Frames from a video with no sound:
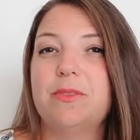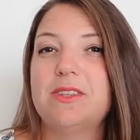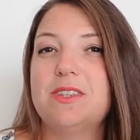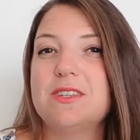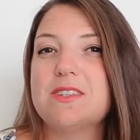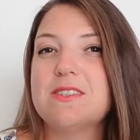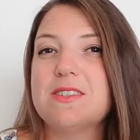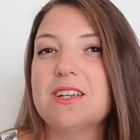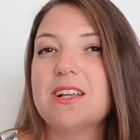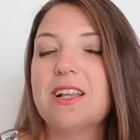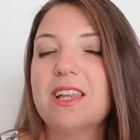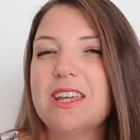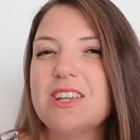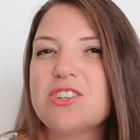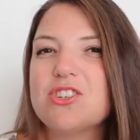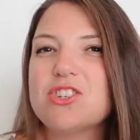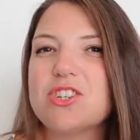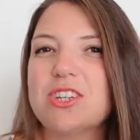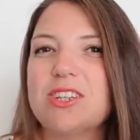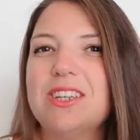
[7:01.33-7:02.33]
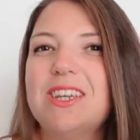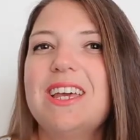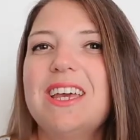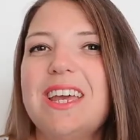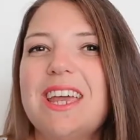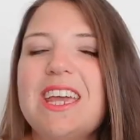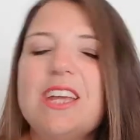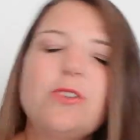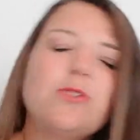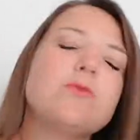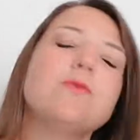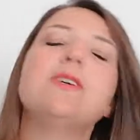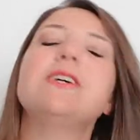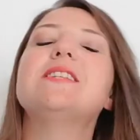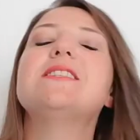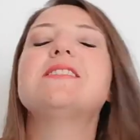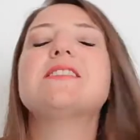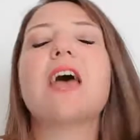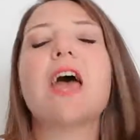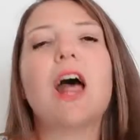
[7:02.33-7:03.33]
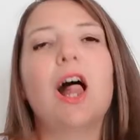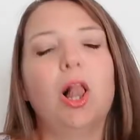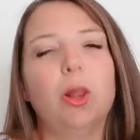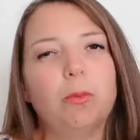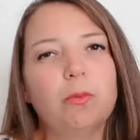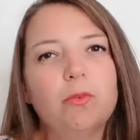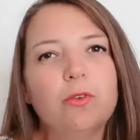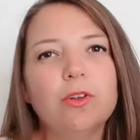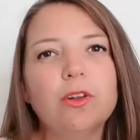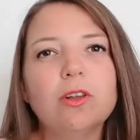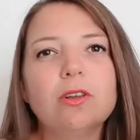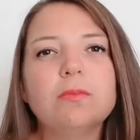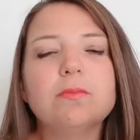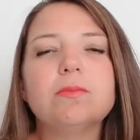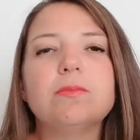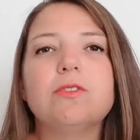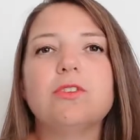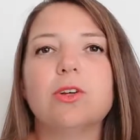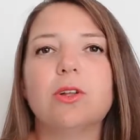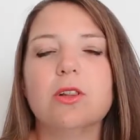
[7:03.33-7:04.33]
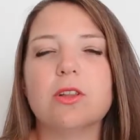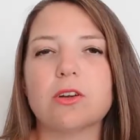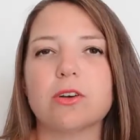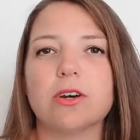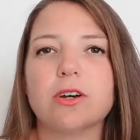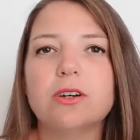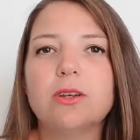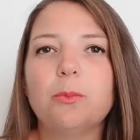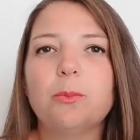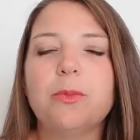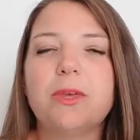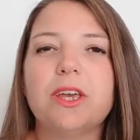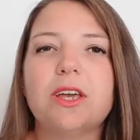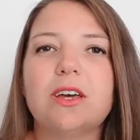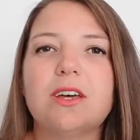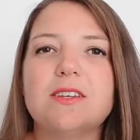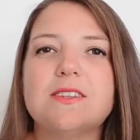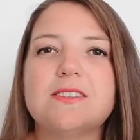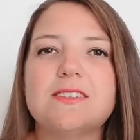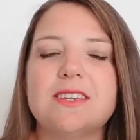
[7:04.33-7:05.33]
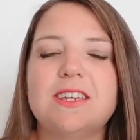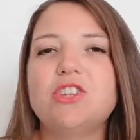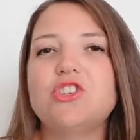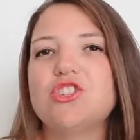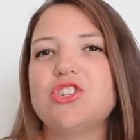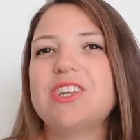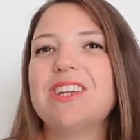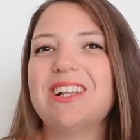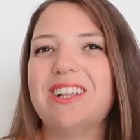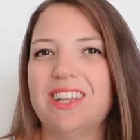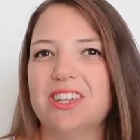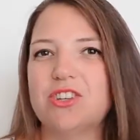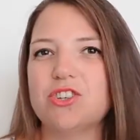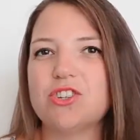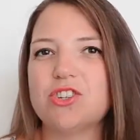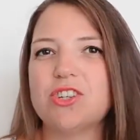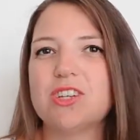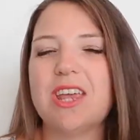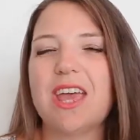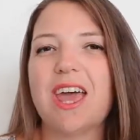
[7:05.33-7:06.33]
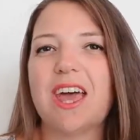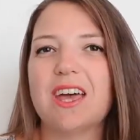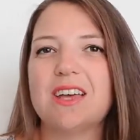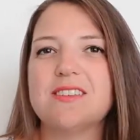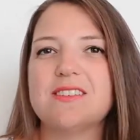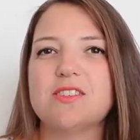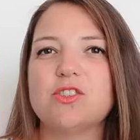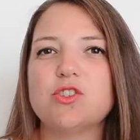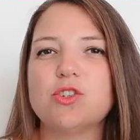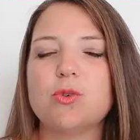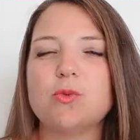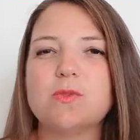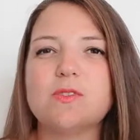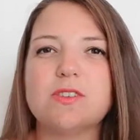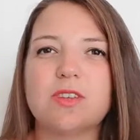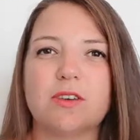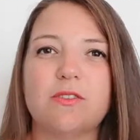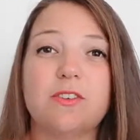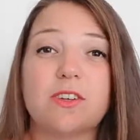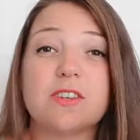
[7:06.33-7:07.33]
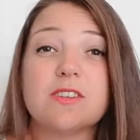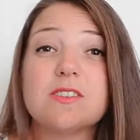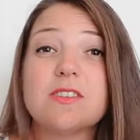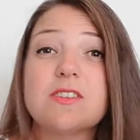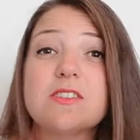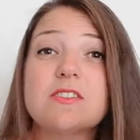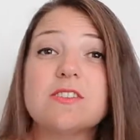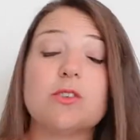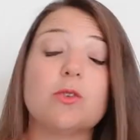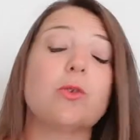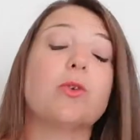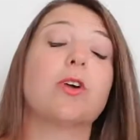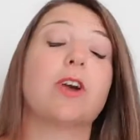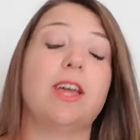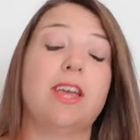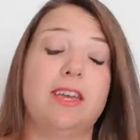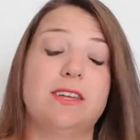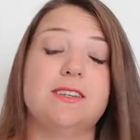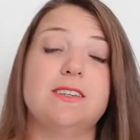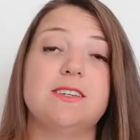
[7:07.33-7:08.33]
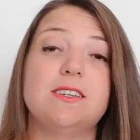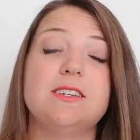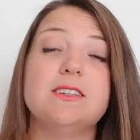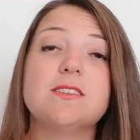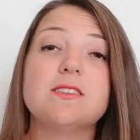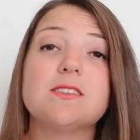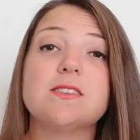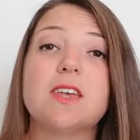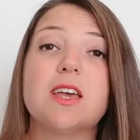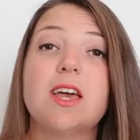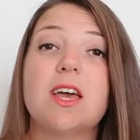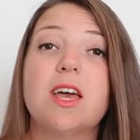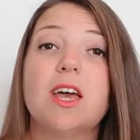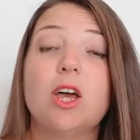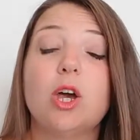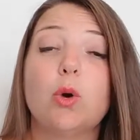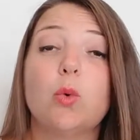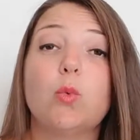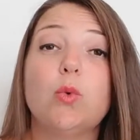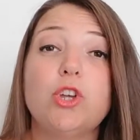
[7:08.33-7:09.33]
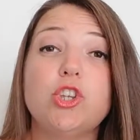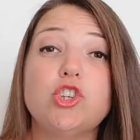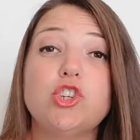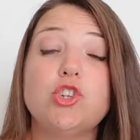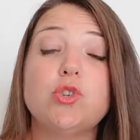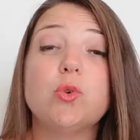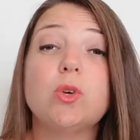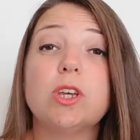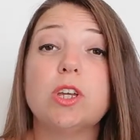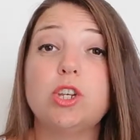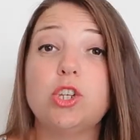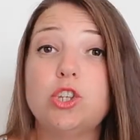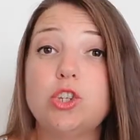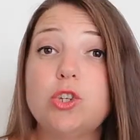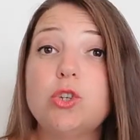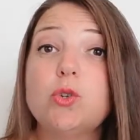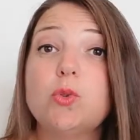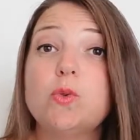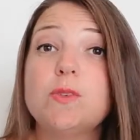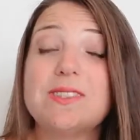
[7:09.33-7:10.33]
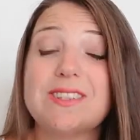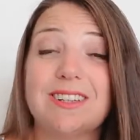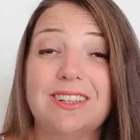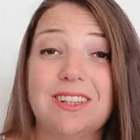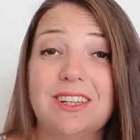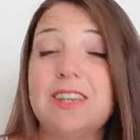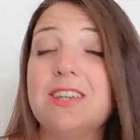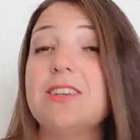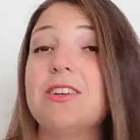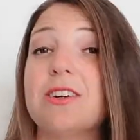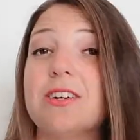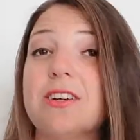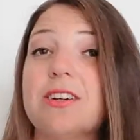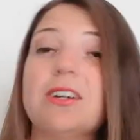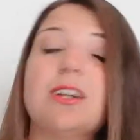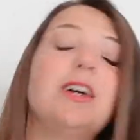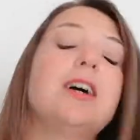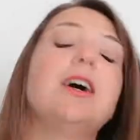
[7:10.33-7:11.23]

this declension, it's helpful to learn because each declension has its own suffixes or endings, which you can use later